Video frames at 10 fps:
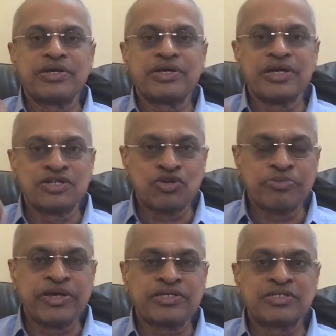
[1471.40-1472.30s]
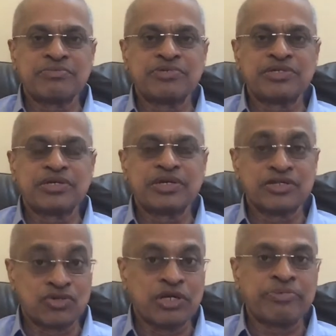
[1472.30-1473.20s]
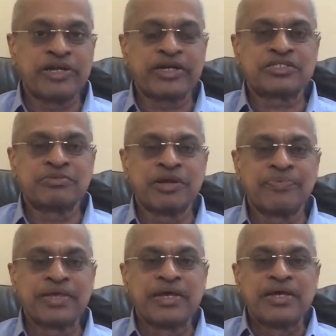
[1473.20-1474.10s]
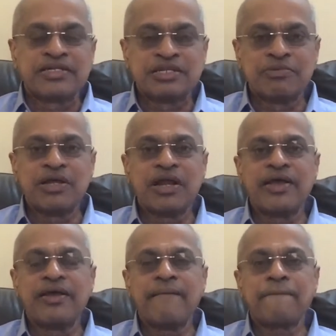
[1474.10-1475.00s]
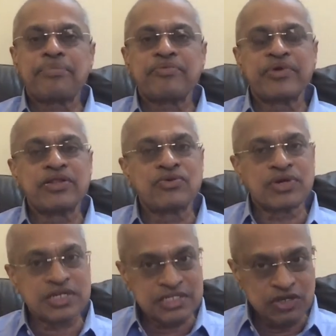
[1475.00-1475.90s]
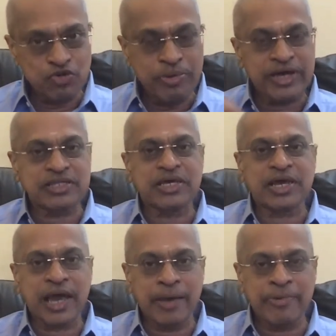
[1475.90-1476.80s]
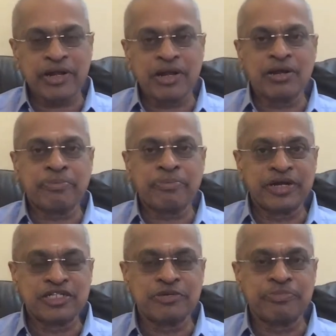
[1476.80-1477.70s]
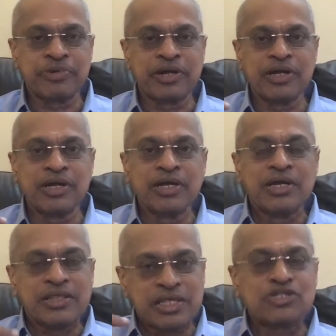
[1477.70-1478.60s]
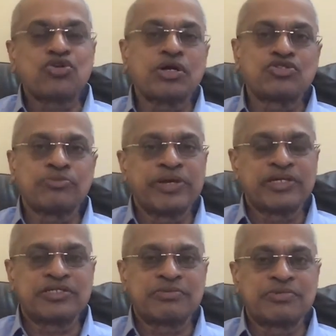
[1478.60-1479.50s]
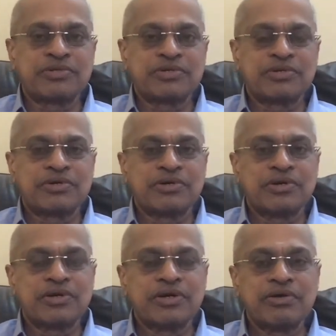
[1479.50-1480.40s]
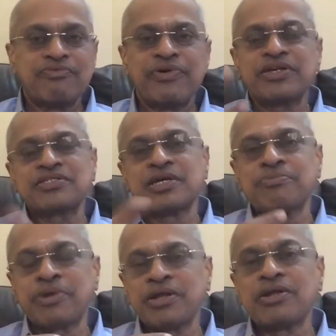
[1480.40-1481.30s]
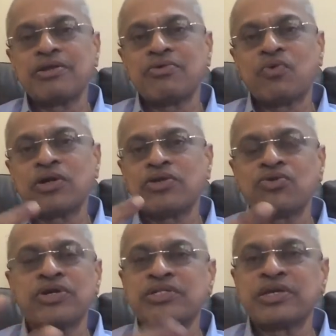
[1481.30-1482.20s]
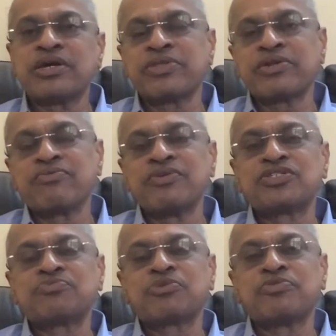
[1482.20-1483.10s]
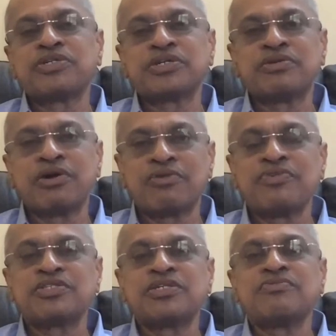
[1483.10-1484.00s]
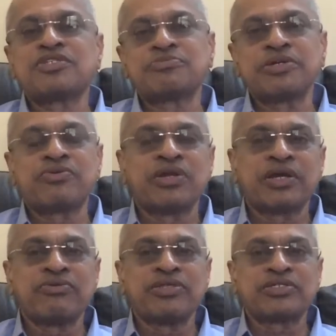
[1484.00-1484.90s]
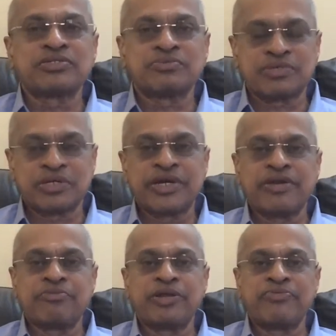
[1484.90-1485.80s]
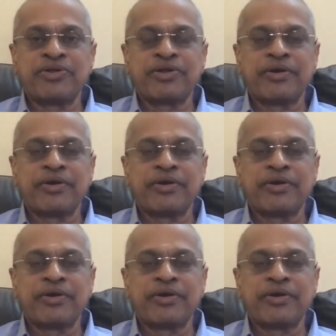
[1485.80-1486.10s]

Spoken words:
it should be exempt. It should not be taxable. Similarly, when you receive back the capital or principal, that should also be exempt. For example, what you can think of that, which provision or which investment will give this kind of benefit?